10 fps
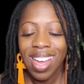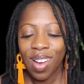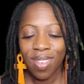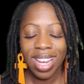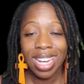
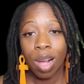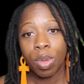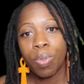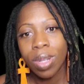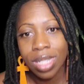All right, and I'll
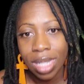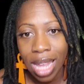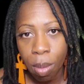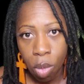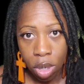be pushing
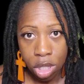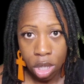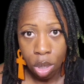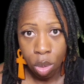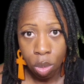that more
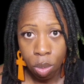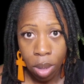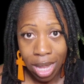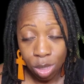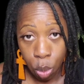so
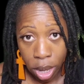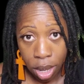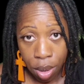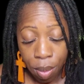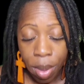as
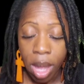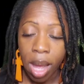well.